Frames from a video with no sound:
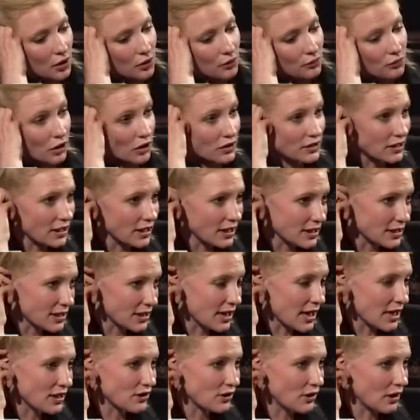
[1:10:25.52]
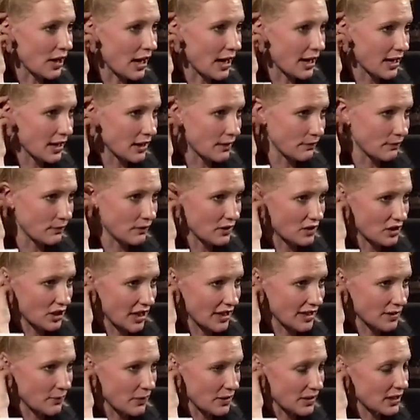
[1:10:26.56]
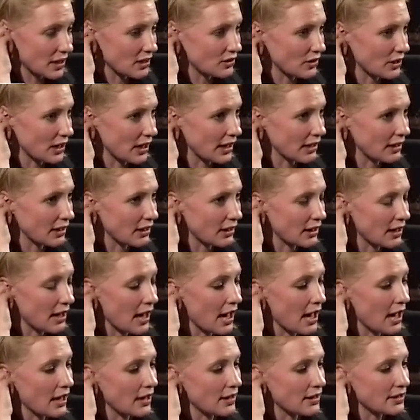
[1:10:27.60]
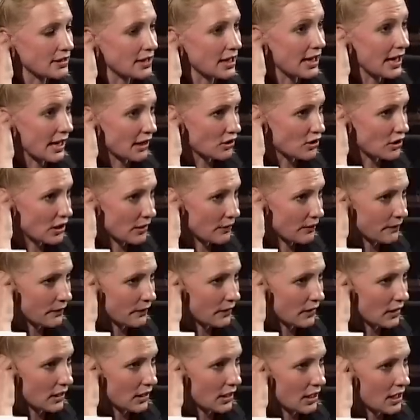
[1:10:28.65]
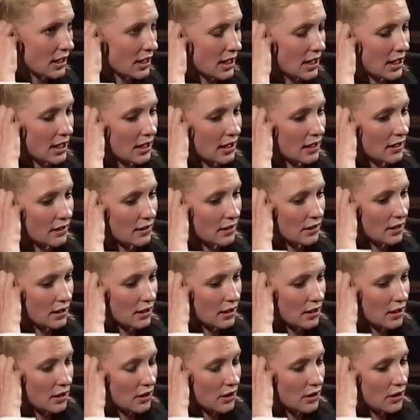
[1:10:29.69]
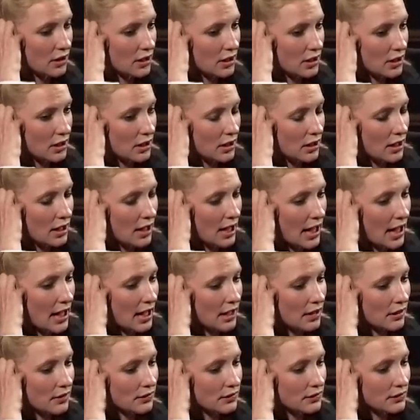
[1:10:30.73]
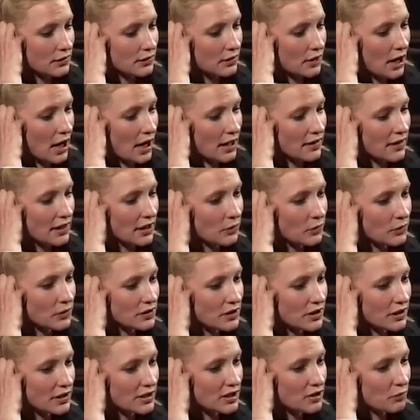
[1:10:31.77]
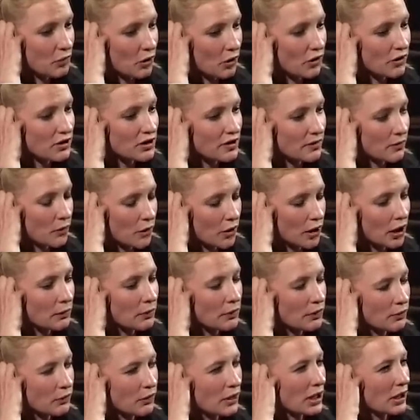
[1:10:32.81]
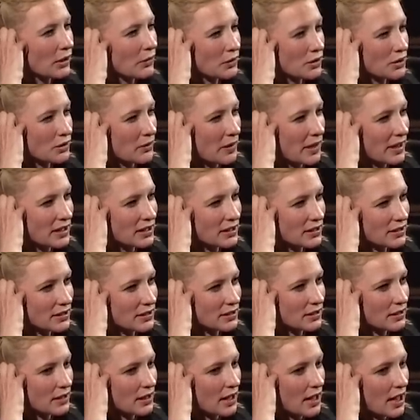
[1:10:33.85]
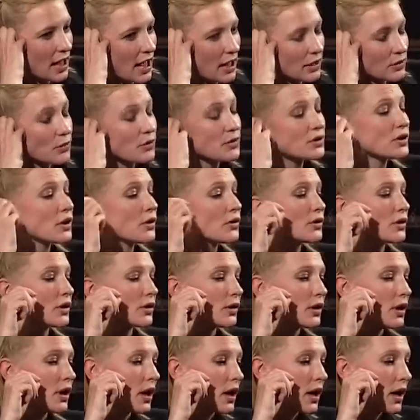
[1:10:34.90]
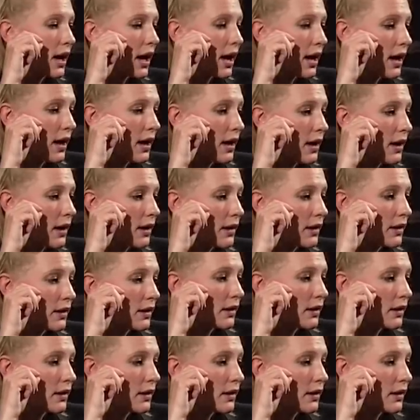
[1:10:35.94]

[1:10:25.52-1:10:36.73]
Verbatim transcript: Rosalind in As You Like It, in Shakespeare's As You Like It, and Electra. Uh, and I think it was the experience of working with really good directors, and also that uh,